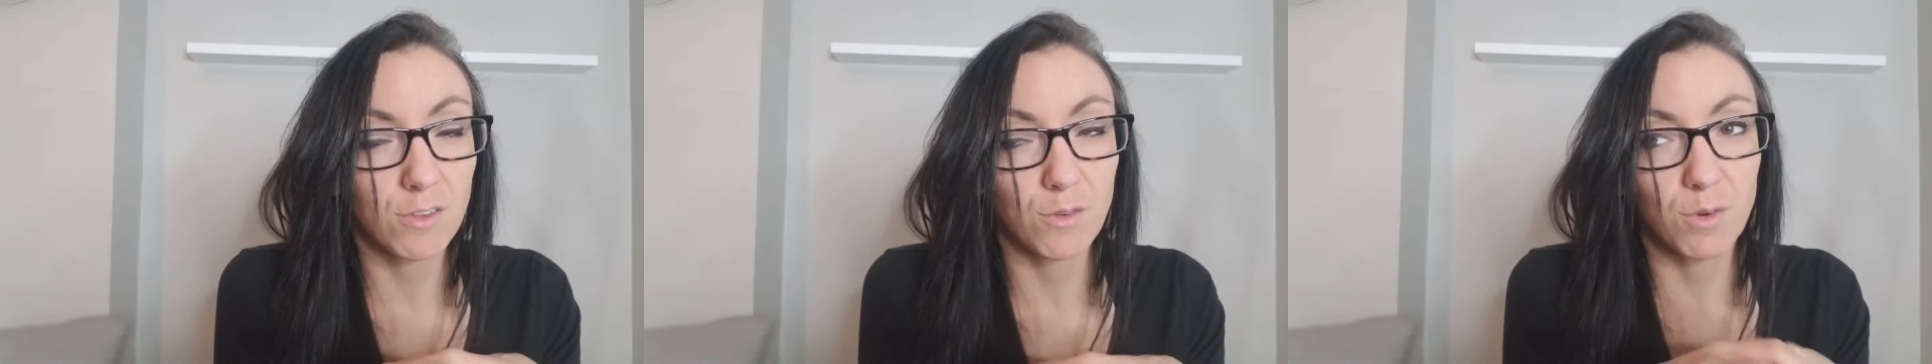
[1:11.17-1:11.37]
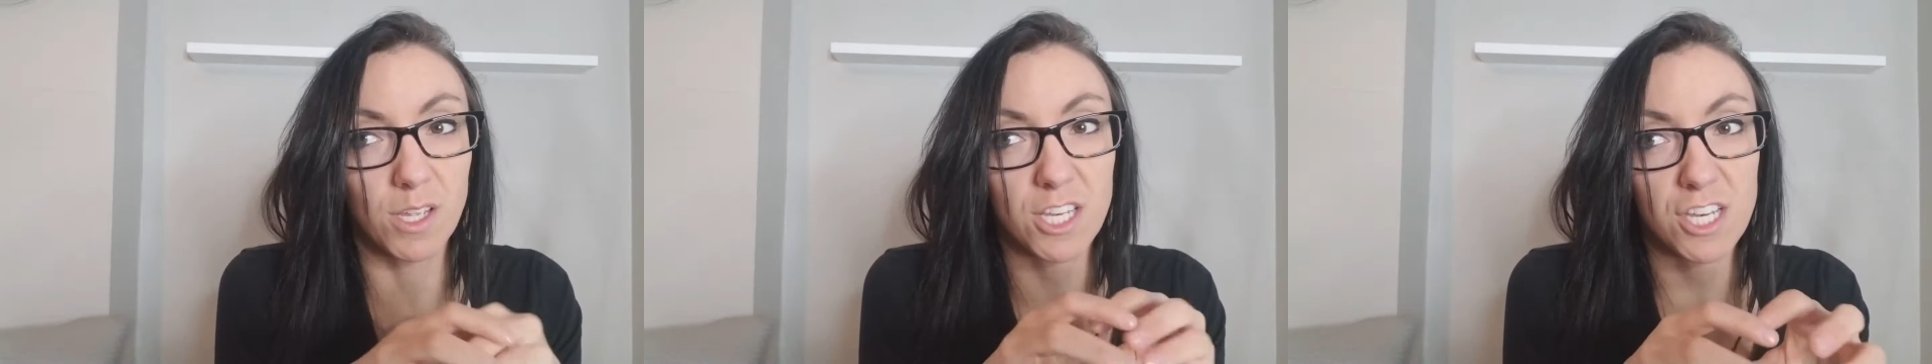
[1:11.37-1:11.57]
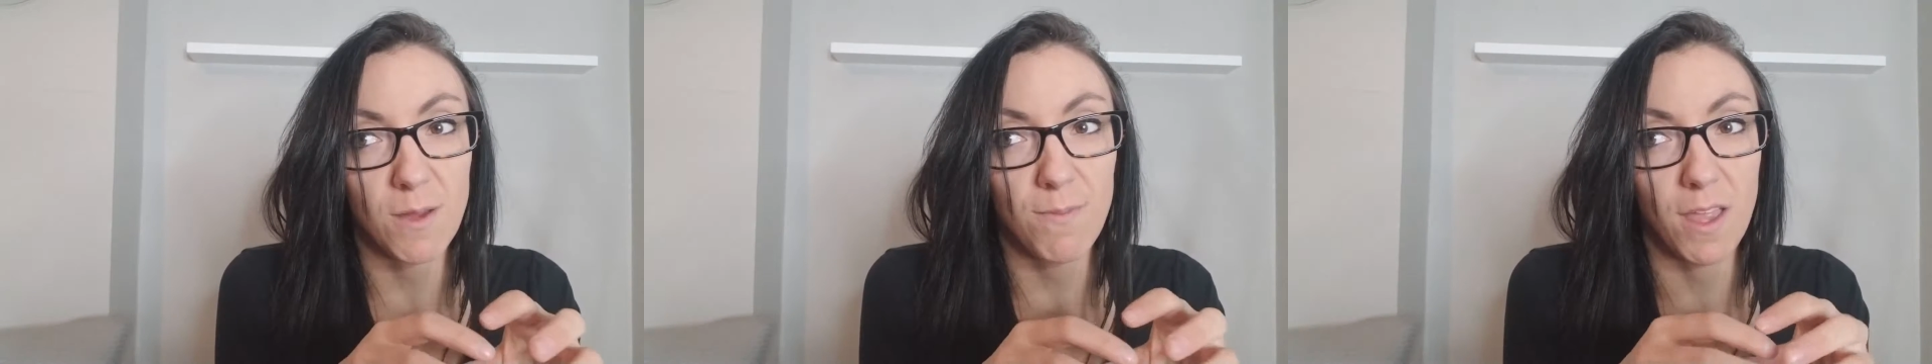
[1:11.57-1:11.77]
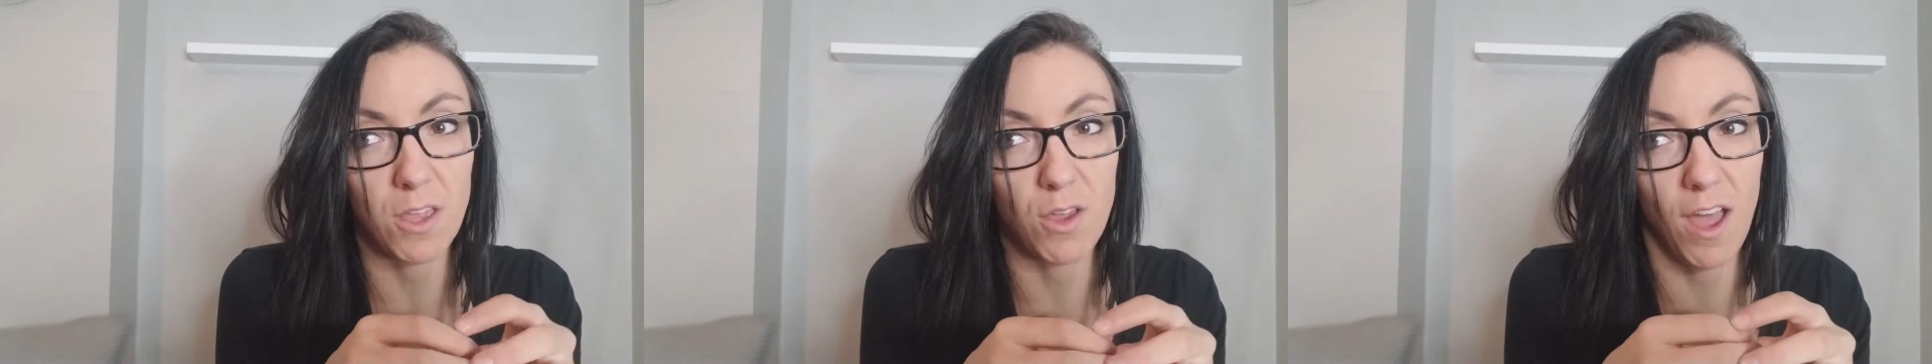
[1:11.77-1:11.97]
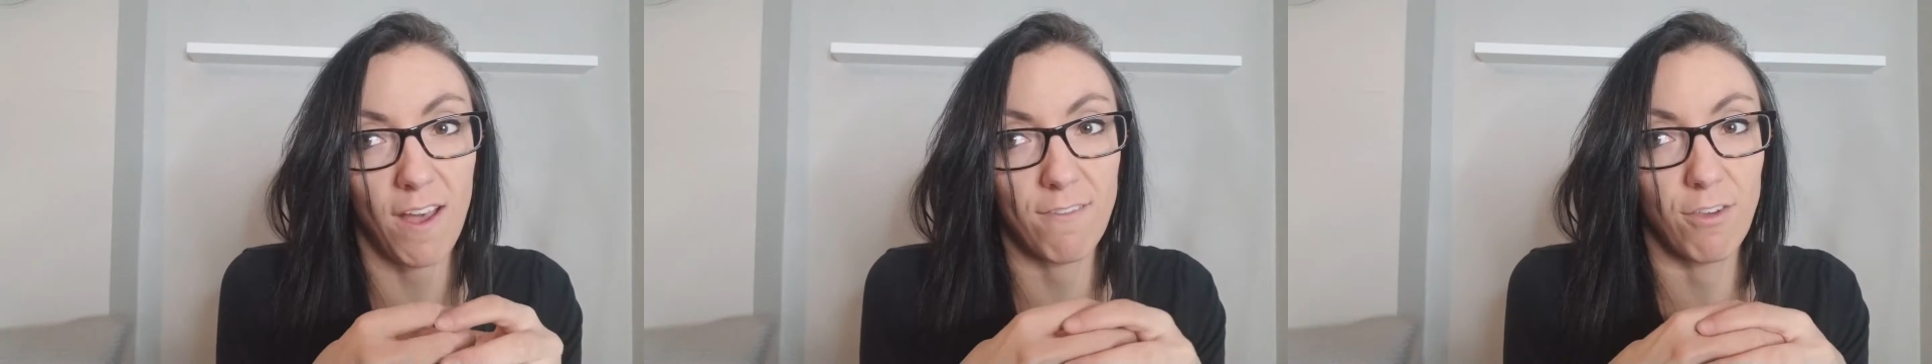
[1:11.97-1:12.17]
So each time that
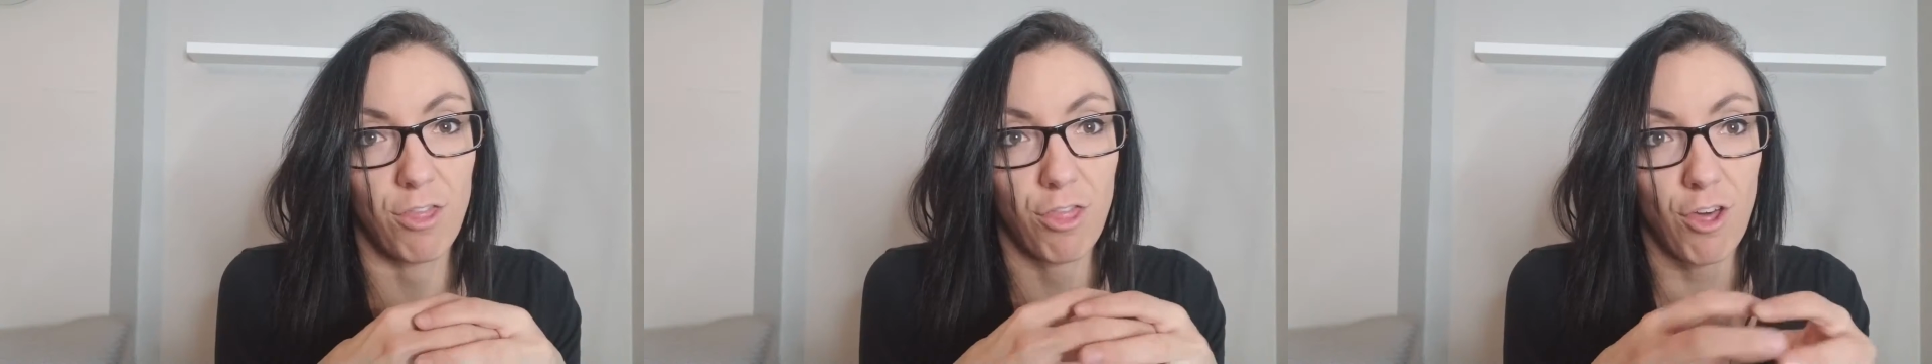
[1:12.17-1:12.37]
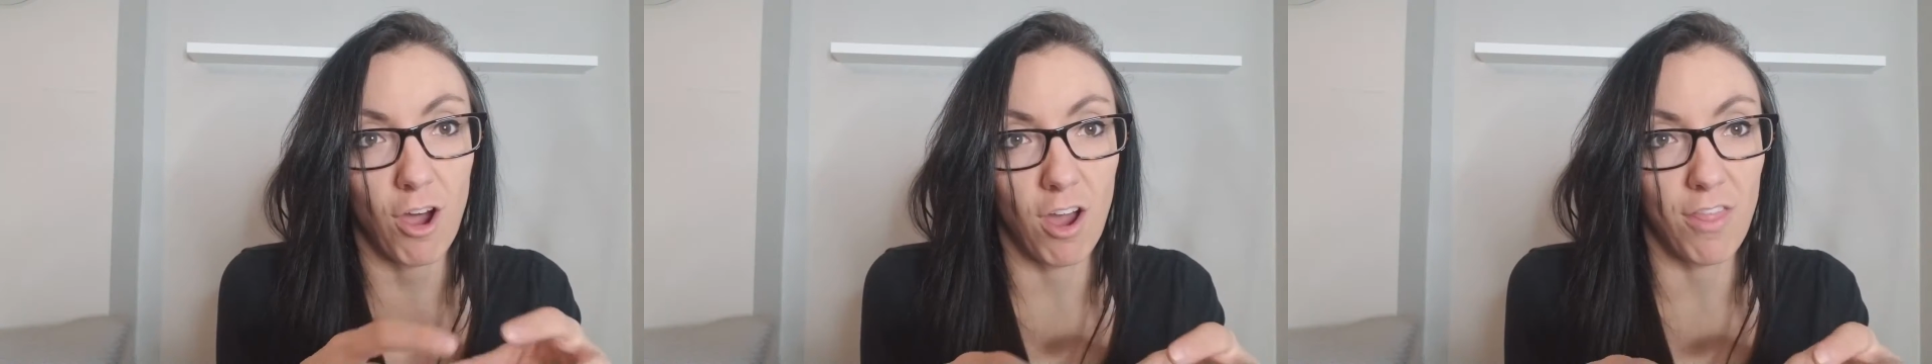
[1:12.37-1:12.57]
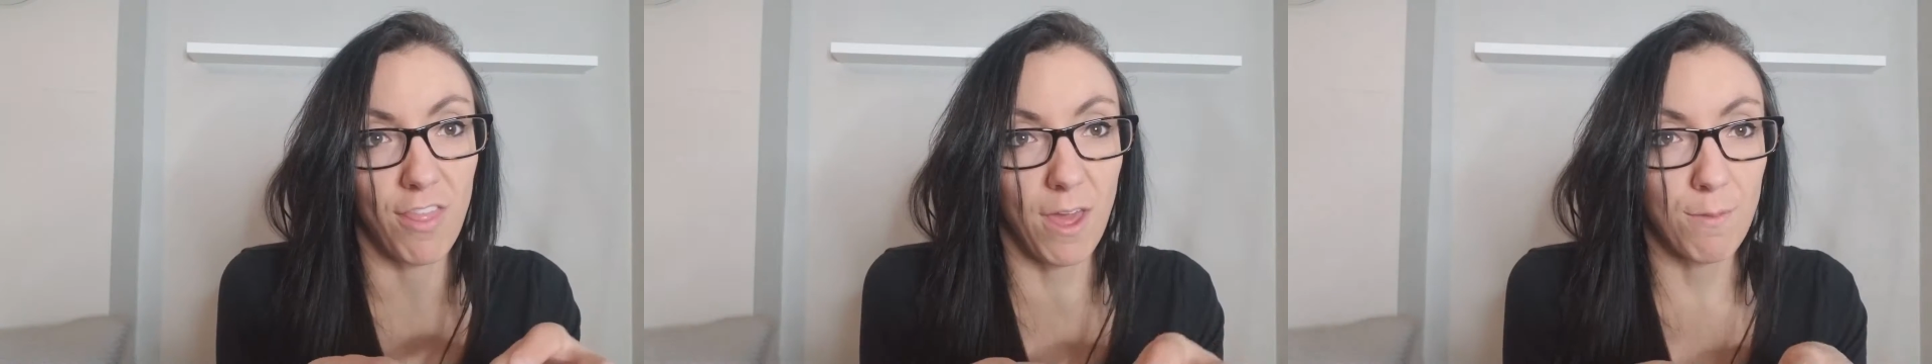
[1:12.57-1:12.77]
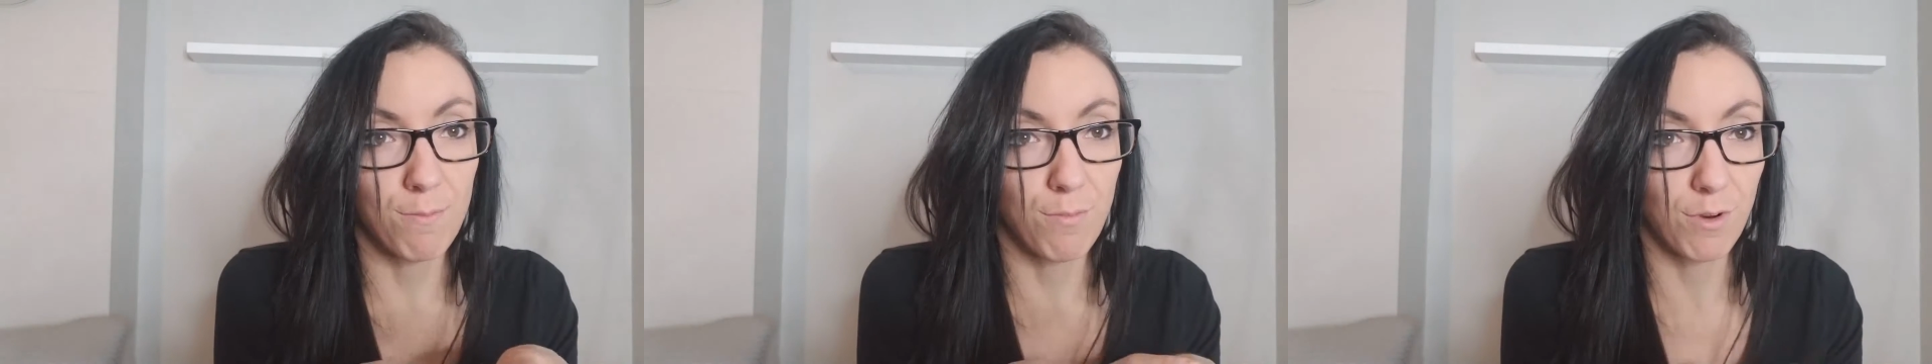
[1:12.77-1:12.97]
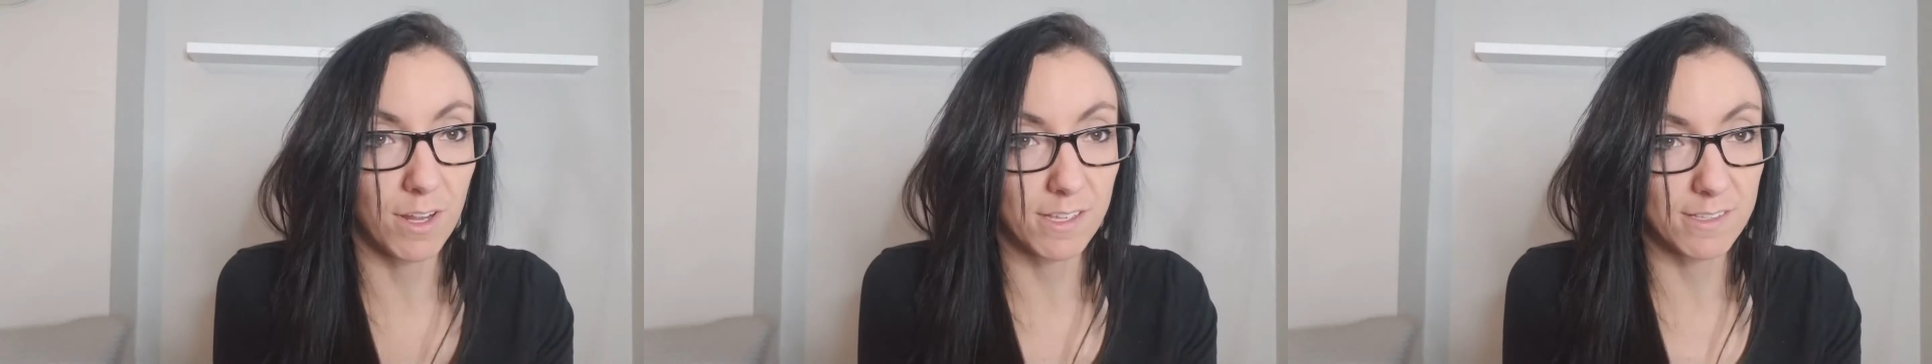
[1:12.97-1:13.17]
you have a thought
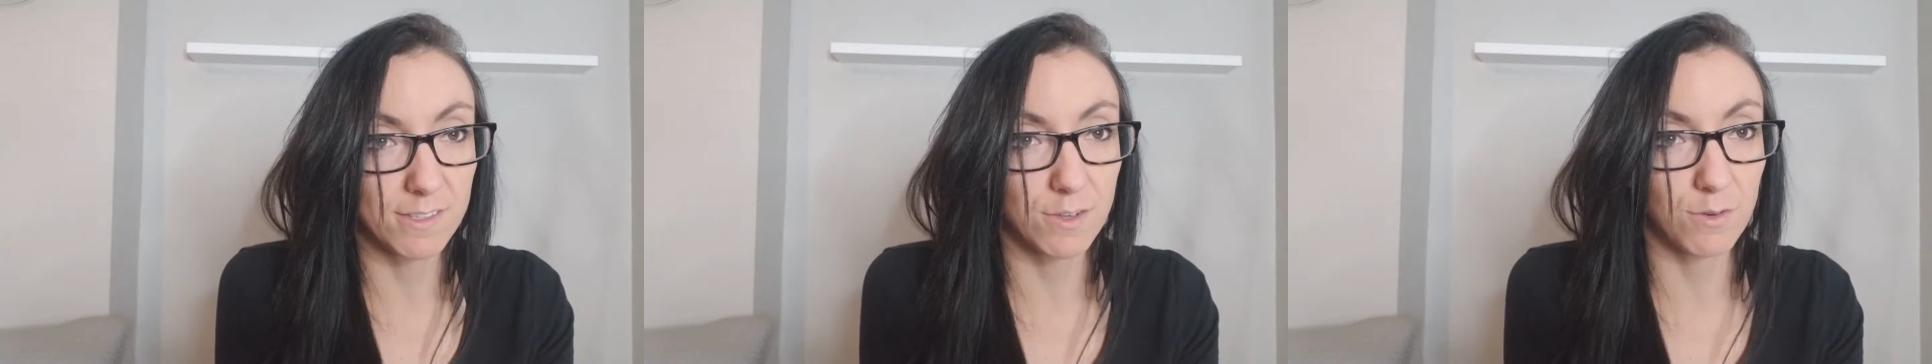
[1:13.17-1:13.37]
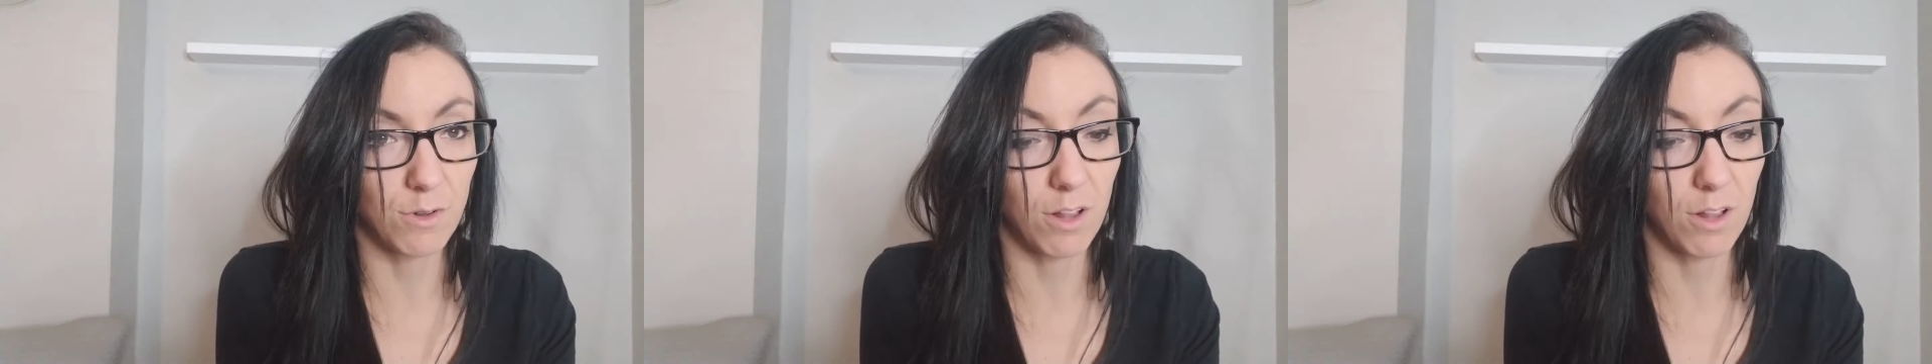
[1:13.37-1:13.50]
that brings you